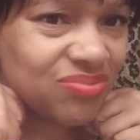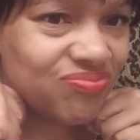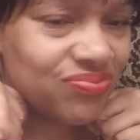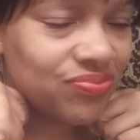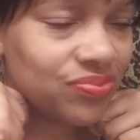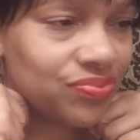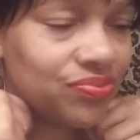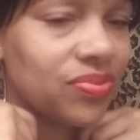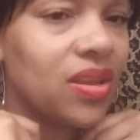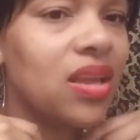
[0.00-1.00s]
Mm,
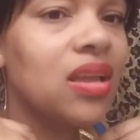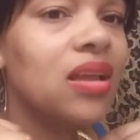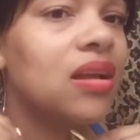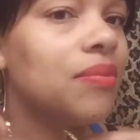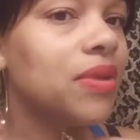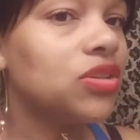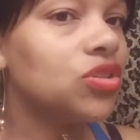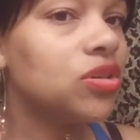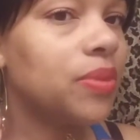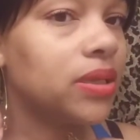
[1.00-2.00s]
I'm not
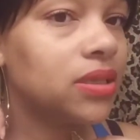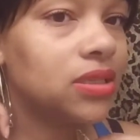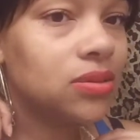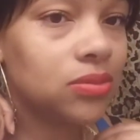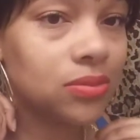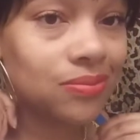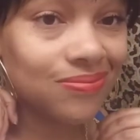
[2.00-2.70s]
sure about this one.